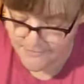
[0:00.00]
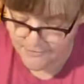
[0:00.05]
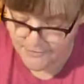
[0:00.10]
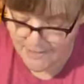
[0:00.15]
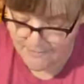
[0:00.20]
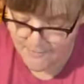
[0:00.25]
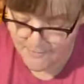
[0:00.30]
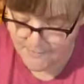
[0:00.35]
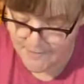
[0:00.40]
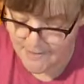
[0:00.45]

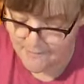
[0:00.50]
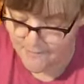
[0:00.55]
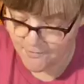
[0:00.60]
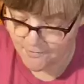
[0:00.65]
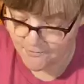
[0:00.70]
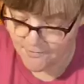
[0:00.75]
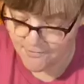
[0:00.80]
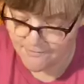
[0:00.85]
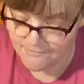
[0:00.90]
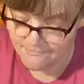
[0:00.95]
scrapbook paper
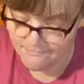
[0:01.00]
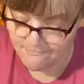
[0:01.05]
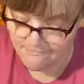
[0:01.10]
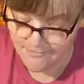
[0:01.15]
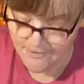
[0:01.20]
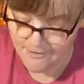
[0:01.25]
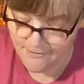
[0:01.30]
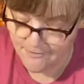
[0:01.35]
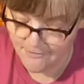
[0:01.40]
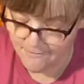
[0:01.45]
with,
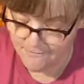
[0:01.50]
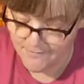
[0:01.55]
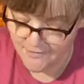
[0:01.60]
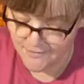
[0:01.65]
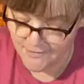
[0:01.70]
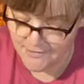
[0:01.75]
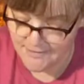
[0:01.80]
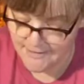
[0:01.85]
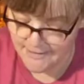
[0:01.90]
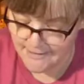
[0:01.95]
you know, if
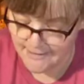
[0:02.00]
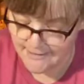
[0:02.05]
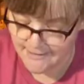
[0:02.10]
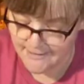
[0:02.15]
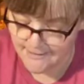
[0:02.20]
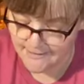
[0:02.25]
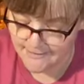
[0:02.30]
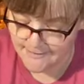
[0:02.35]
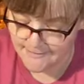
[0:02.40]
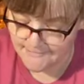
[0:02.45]
there's
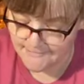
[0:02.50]
like